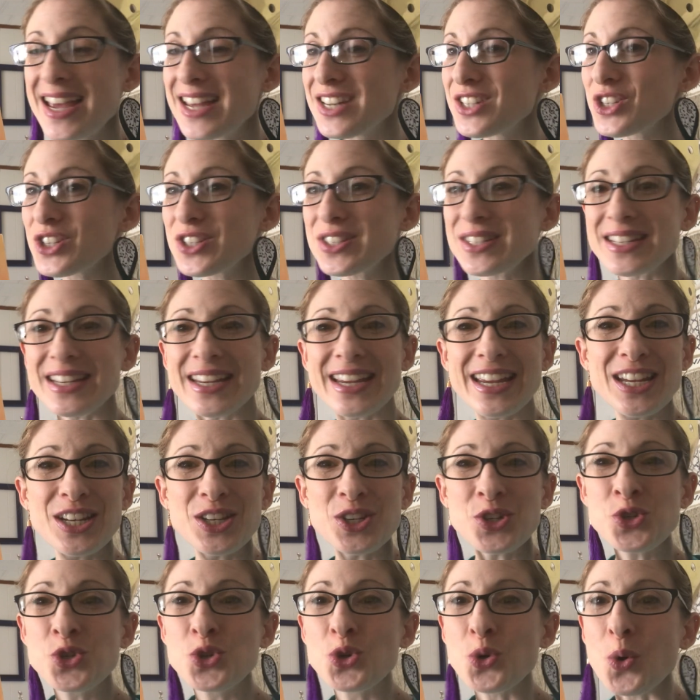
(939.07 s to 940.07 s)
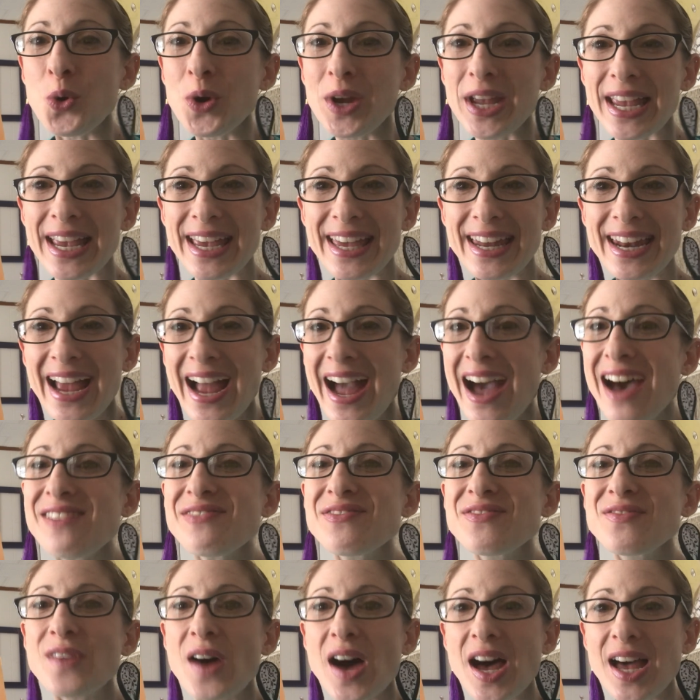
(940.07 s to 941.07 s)
Just enjoy it. Have
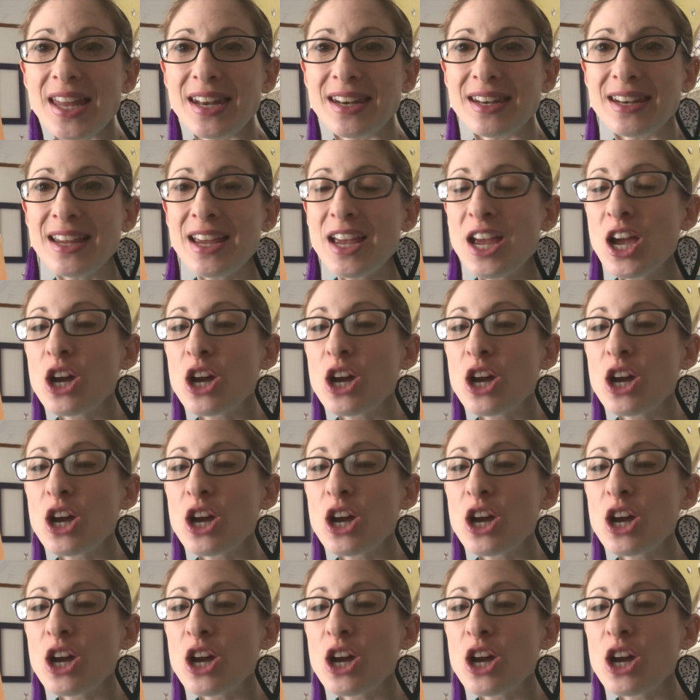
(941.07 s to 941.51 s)
fun.